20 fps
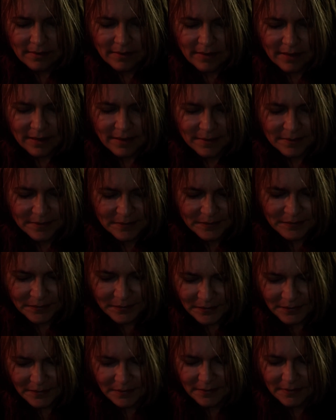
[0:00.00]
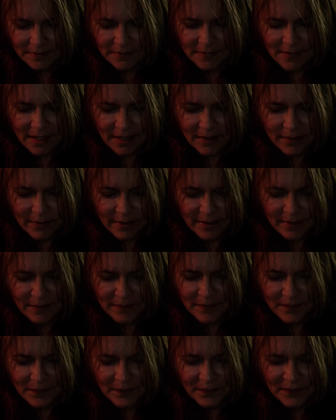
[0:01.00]
Well, anyway.
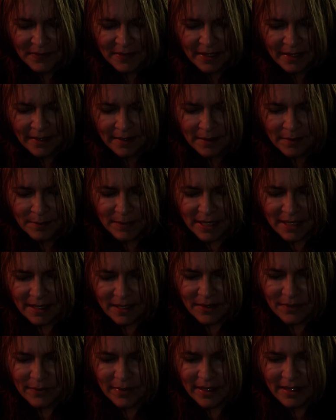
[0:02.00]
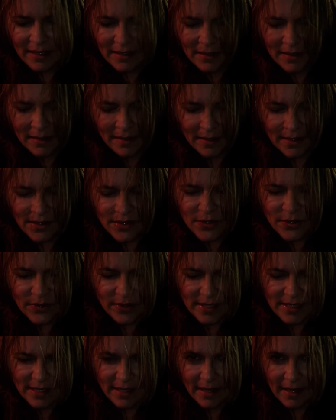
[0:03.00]
But anyway, the
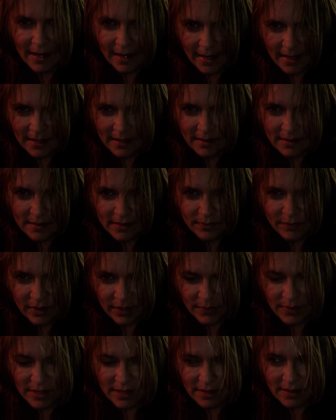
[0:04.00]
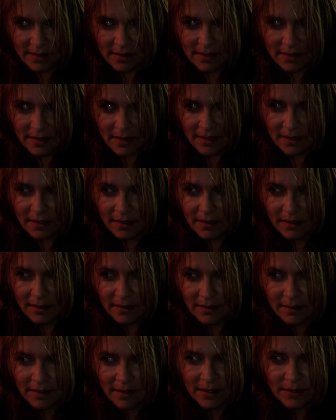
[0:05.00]
injuries I had is when I was
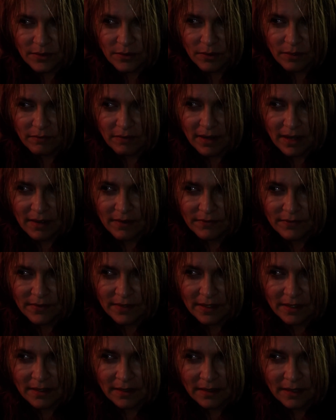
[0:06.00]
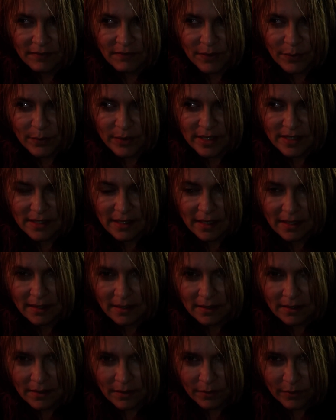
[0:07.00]
16, I drove off a cliff. It was
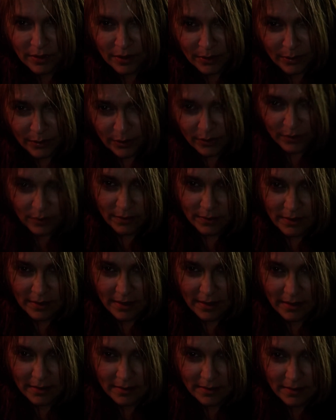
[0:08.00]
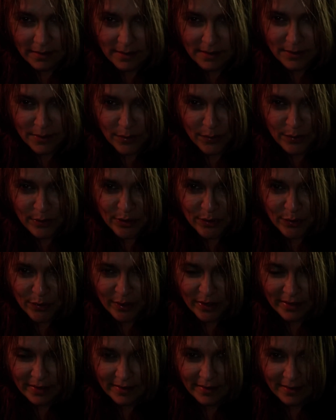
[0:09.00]
like, you know, when you go to Utah to the snow
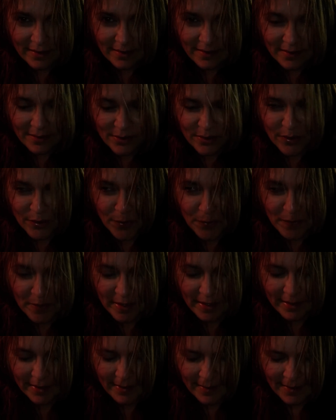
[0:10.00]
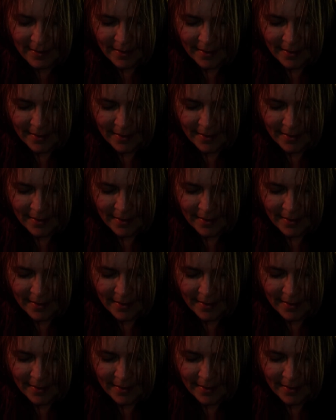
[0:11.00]
resort, there's an opening.